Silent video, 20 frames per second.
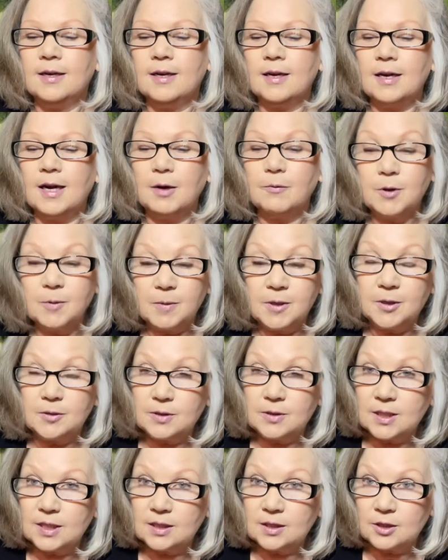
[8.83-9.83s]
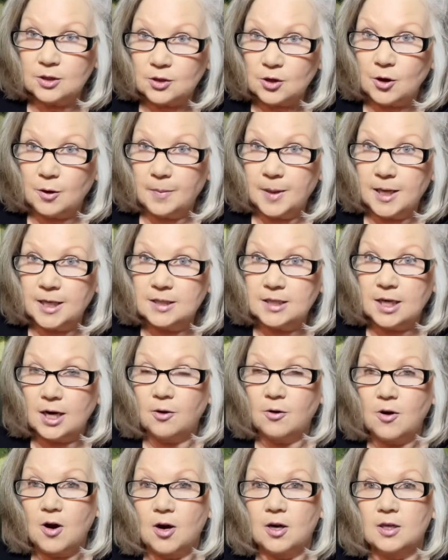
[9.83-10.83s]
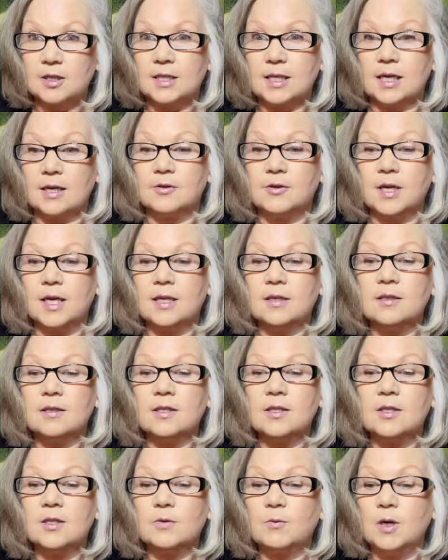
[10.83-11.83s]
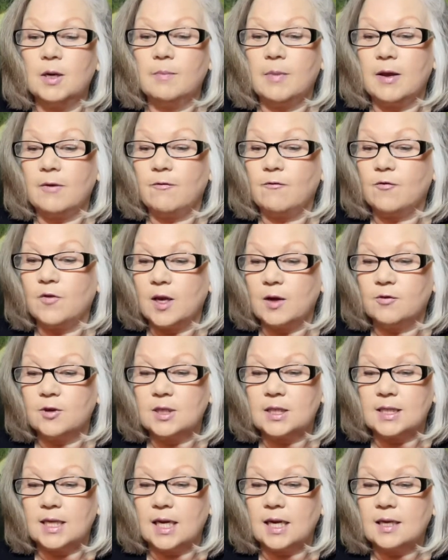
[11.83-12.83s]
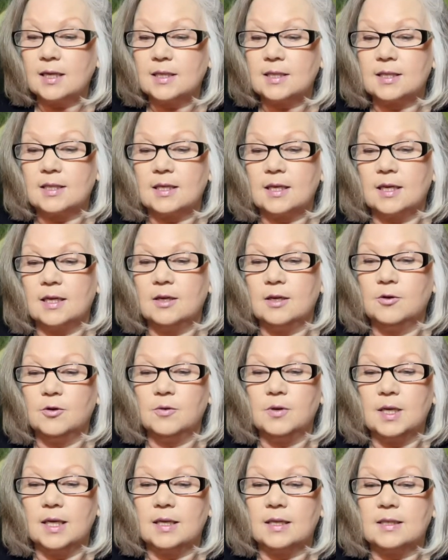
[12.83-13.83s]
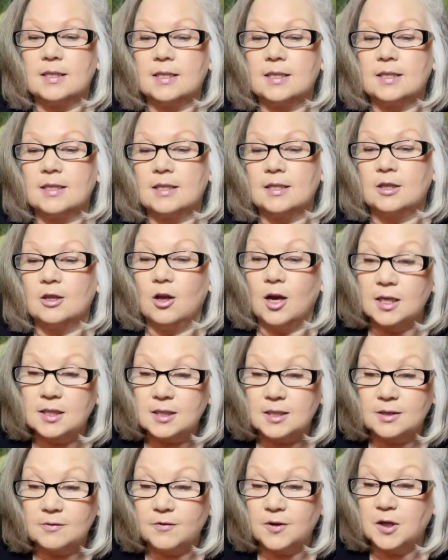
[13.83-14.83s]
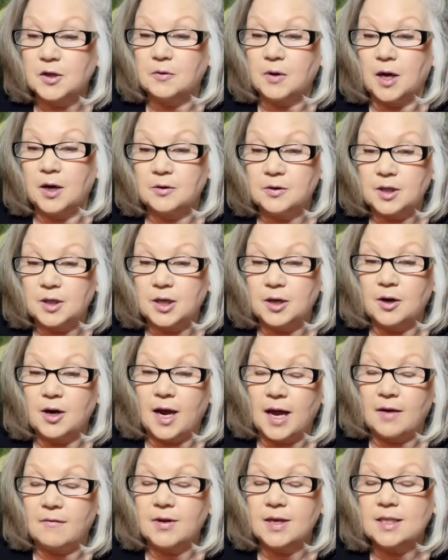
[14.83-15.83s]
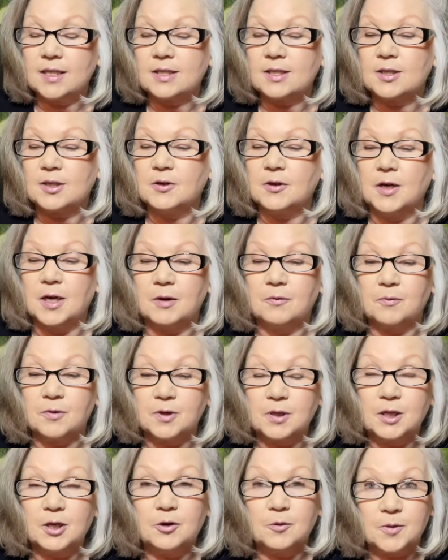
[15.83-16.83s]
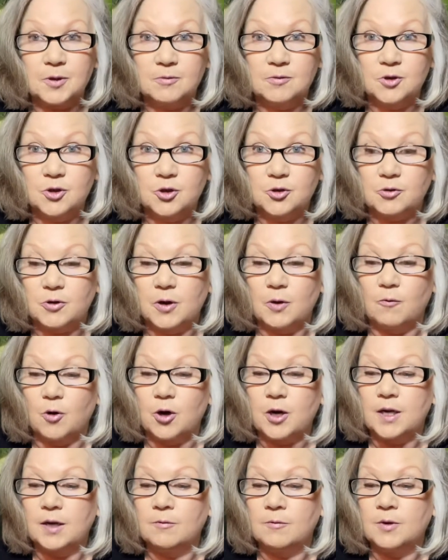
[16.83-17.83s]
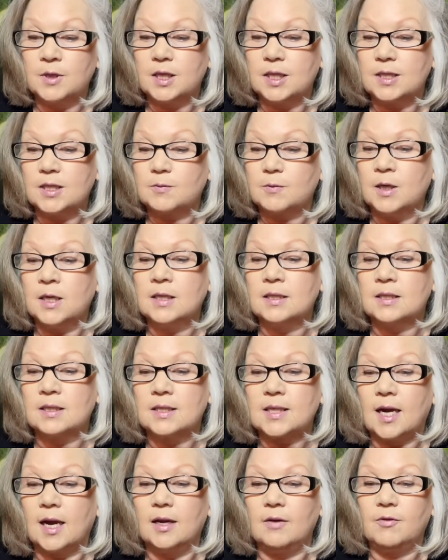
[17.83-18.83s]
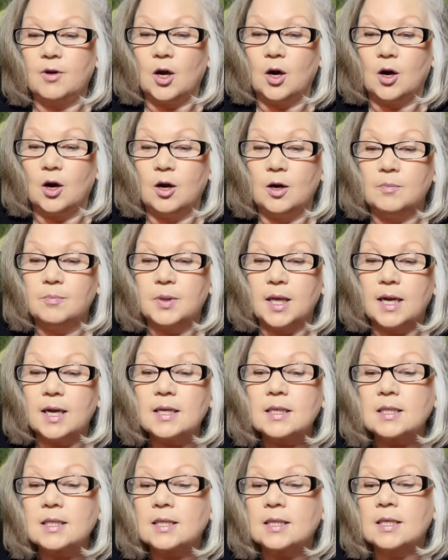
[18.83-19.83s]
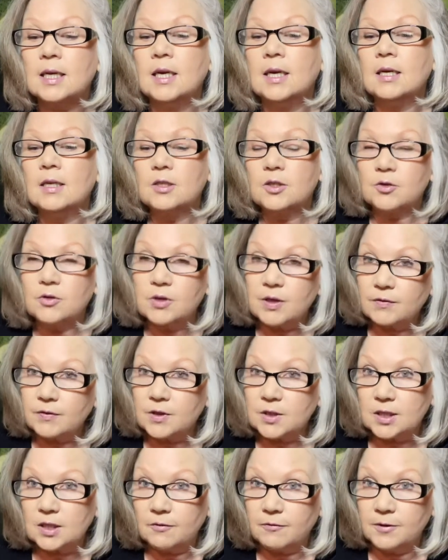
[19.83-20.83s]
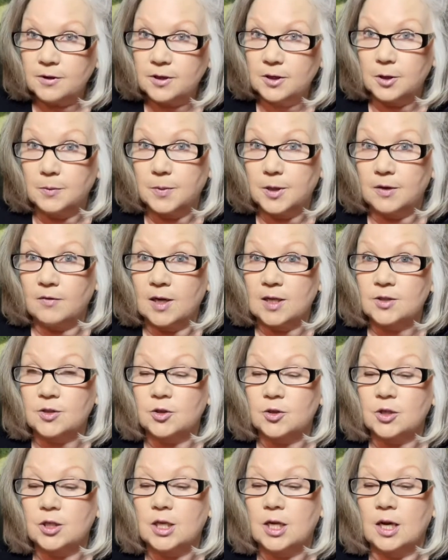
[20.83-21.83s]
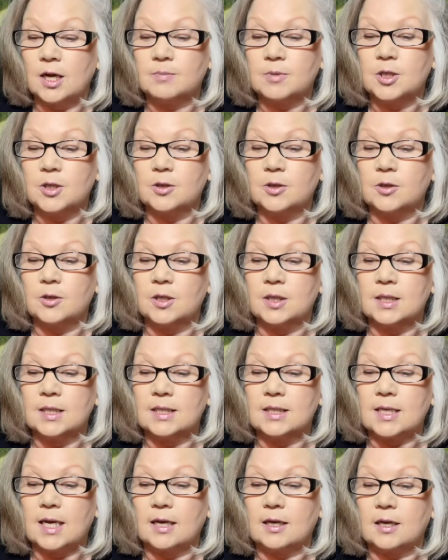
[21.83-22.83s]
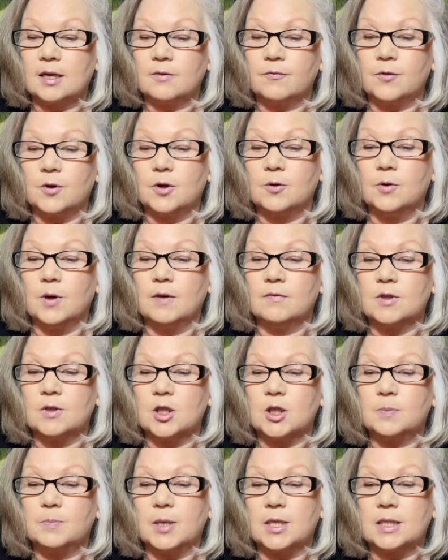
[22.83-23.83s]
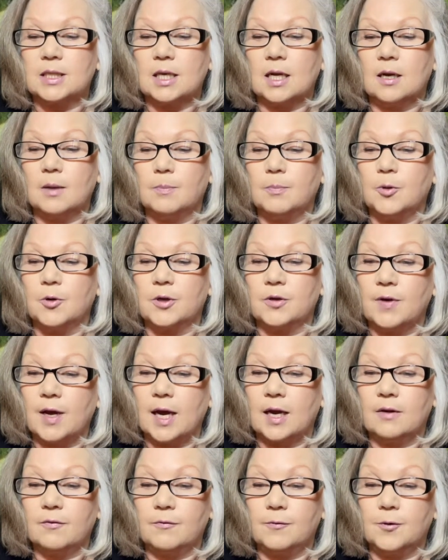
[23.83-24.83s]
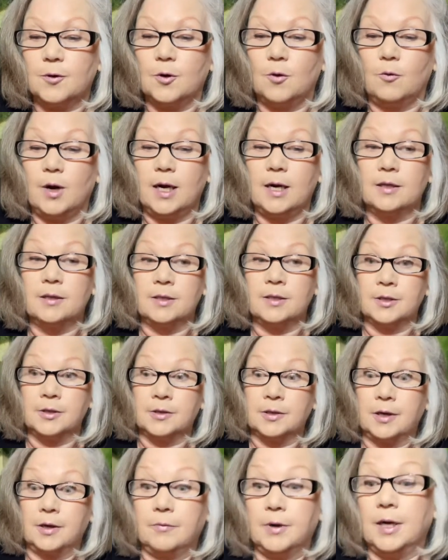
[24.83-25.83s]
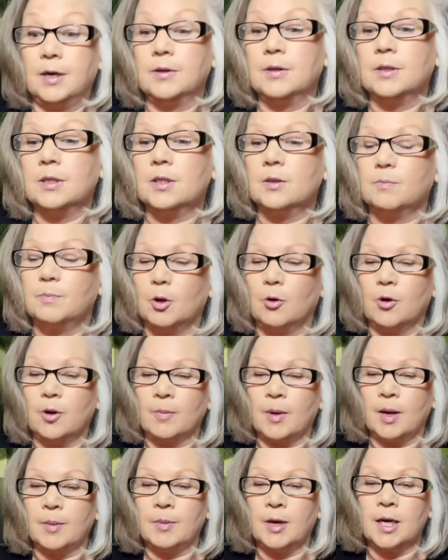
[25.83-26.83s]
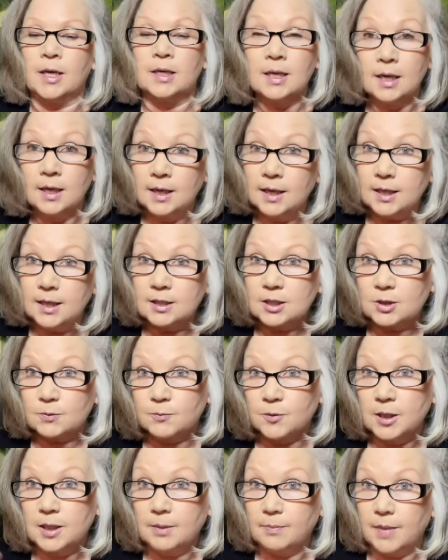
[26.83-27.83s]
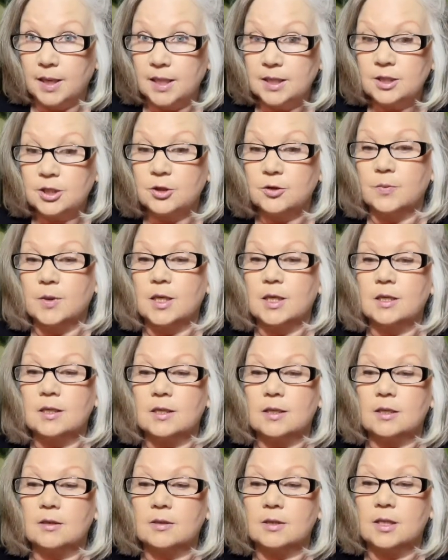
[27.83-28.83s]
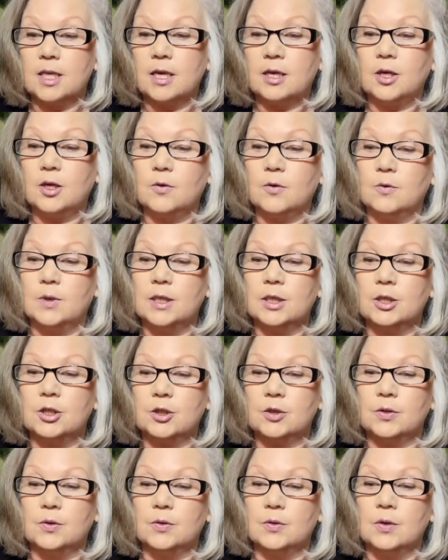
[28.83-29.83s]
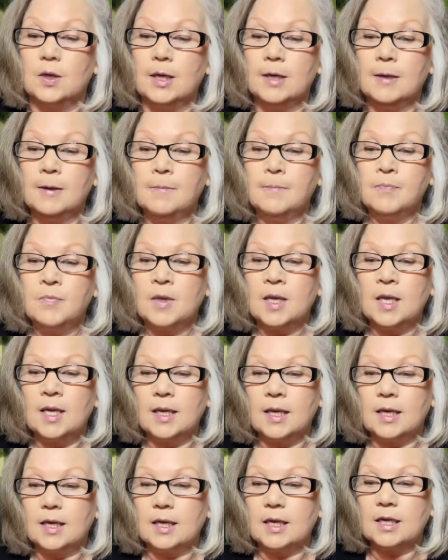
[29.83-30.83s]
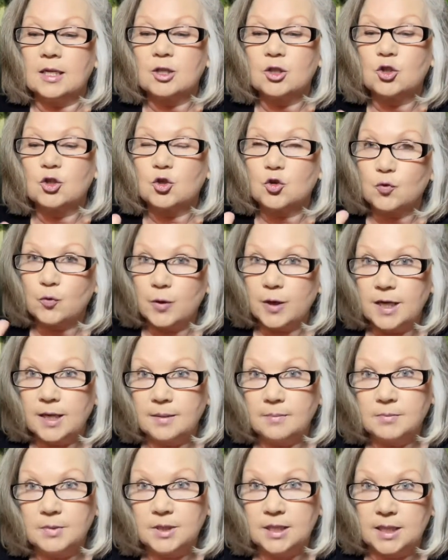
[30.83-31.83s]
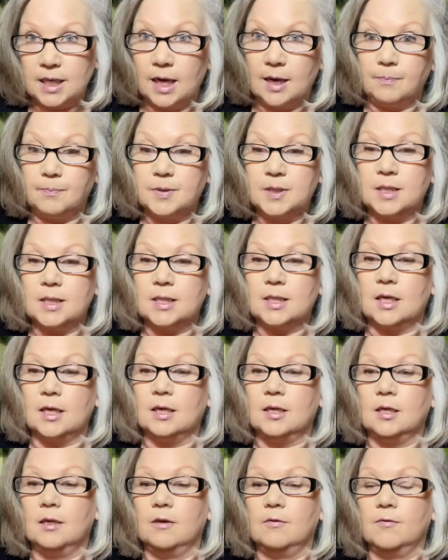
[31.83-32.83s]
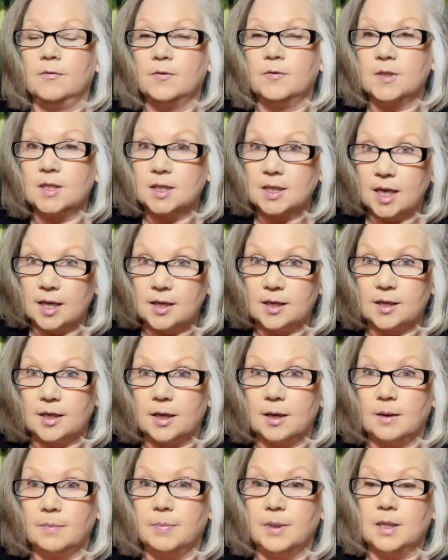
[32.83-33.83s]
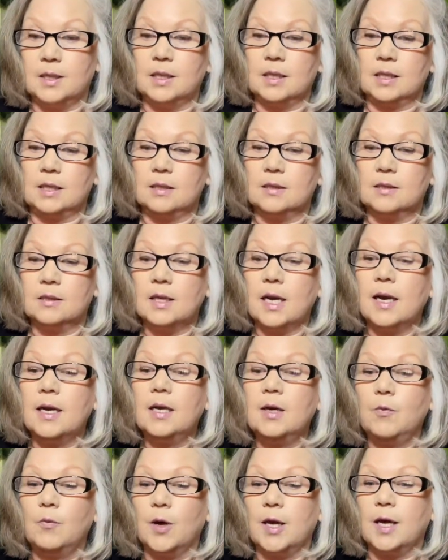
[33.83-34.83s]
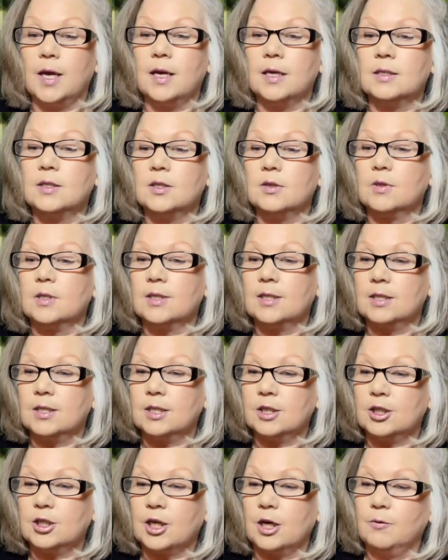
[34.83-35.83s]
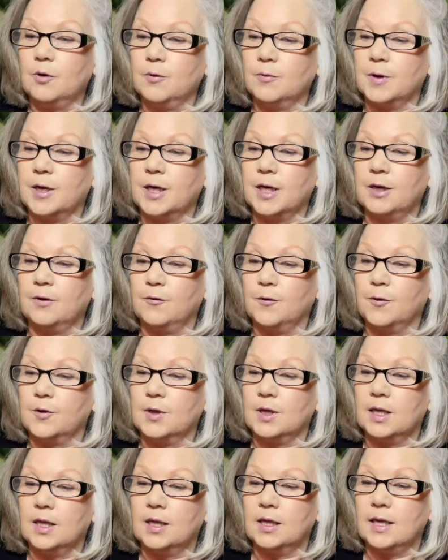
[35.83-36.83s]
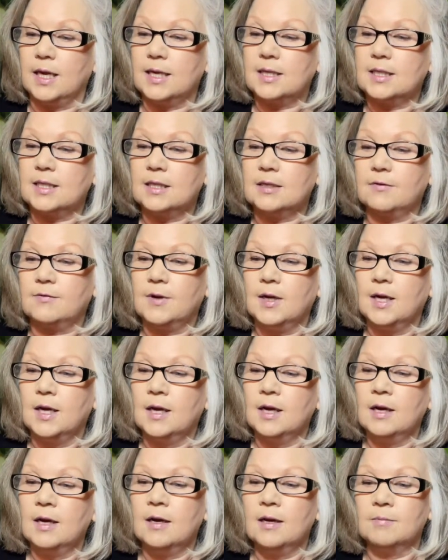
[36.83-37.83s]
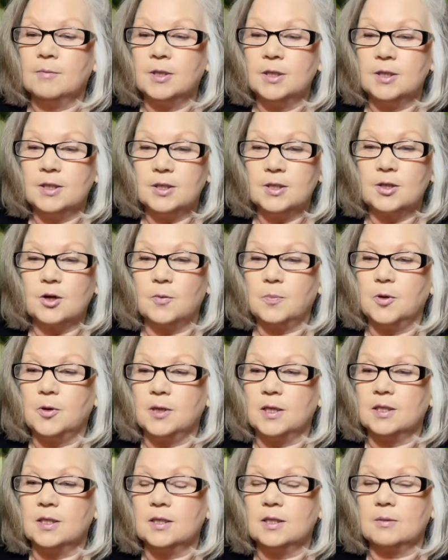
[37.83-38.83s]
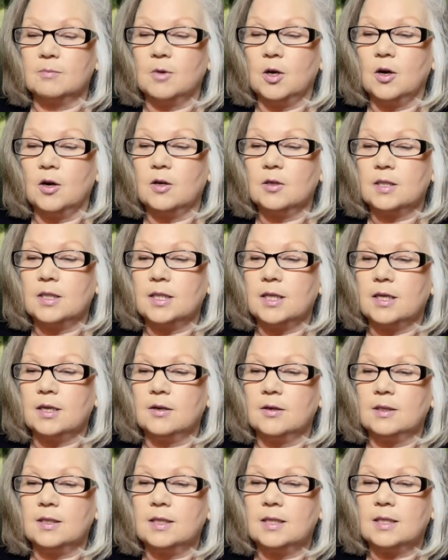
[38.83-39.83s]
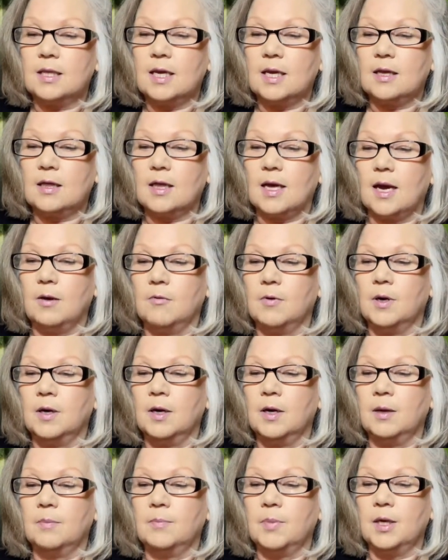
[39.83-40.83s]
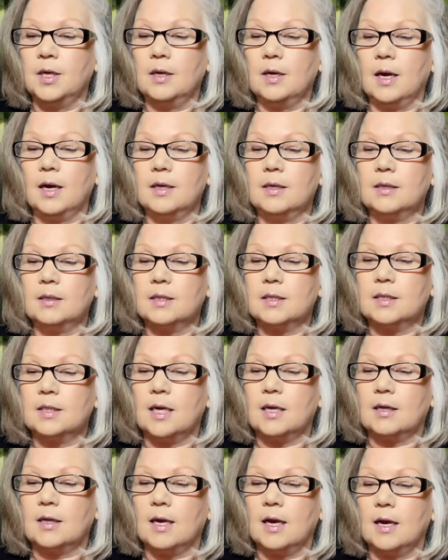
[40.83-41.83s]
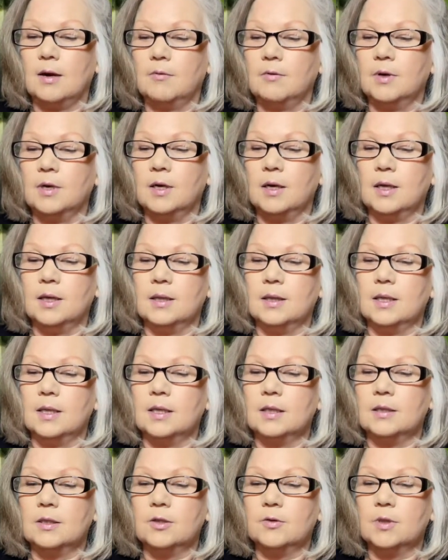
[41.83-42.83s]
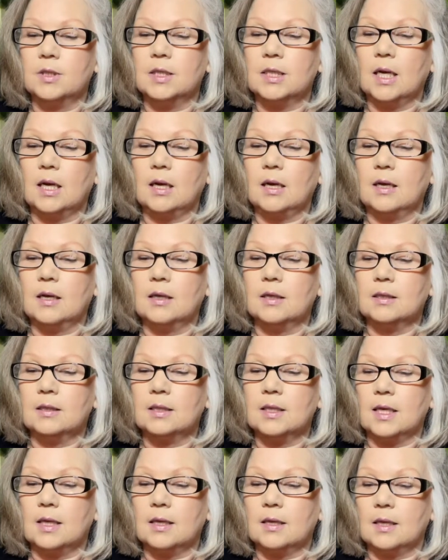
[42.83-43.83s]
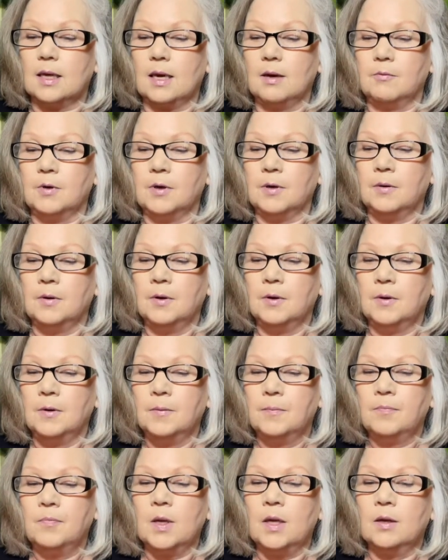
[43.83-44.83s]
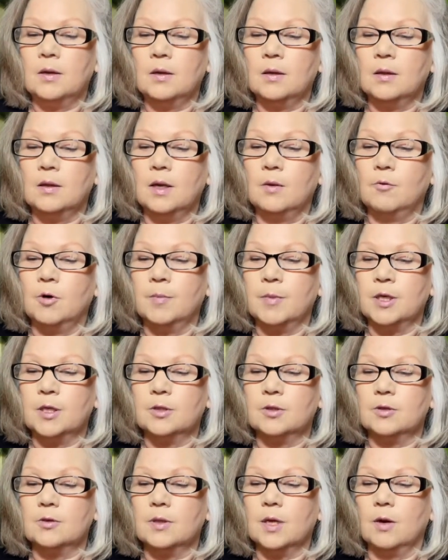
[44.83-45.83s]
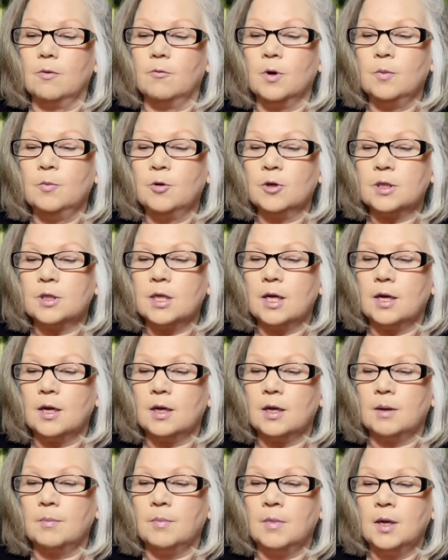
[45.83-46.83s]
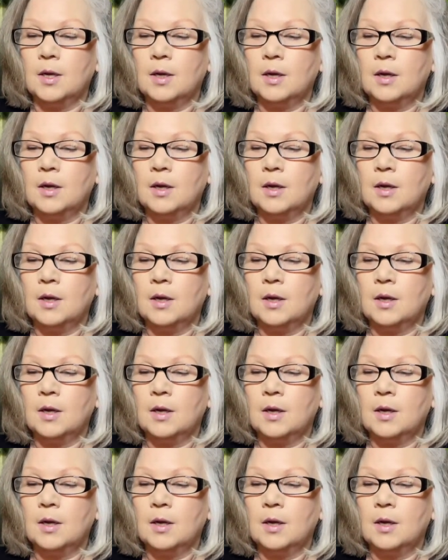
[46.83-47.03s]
And I will be using the Starman tarot card deck, okay? This is one of my favorite decks. I know that lots of you out there have it, so I really hope you enjoy working with this one. It's kind of complex, so give yourself a little bit of extra time to learn this deck if you have just picked it up or you've had it for a while and you're like, wow, this is blowing my mind. It's really meant to, because it'll take you into like extreme depths of psychic ability. Anyway, so this is a general reading for the collective. I'm going to start pulling some cards here. Let's take that one. I'm being guided to take that one and then do a deck cut and take that one. And they want me to do that one more time.